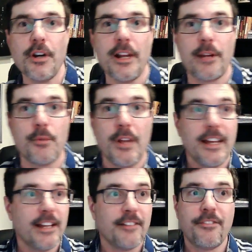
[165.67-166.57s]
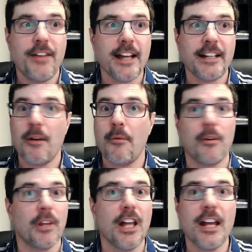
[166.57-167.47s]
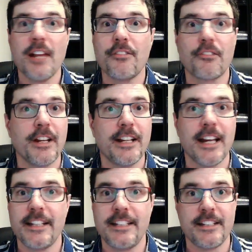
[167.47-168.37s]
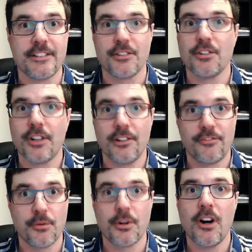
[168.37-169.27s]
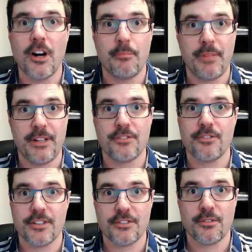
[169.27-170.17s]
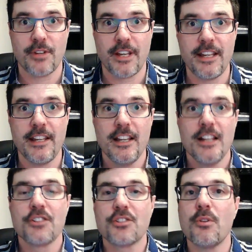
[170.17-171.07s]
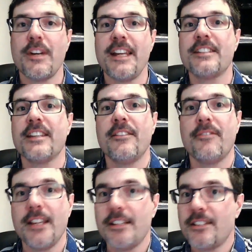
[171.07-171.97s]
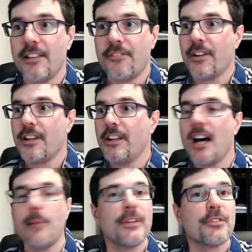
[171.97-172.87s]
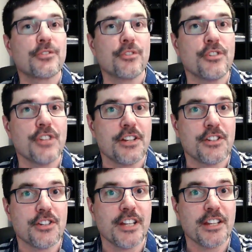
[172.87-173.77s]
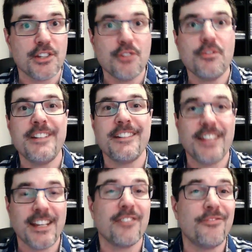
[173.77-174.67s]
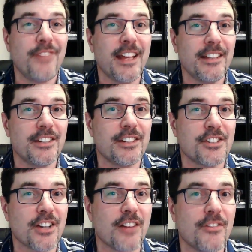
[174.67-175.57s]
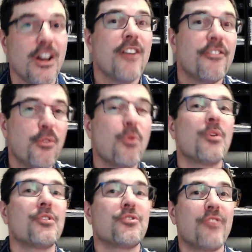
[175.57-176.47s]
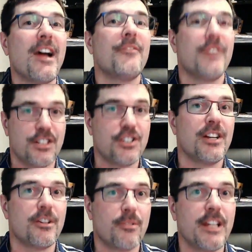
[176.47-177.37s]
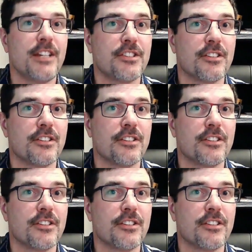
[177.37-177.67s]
And in fact, a lot of great ideas they're looking for on Pinterest, okay? So it's a phenomenal search engine that you need to take advantage of for traffic generation.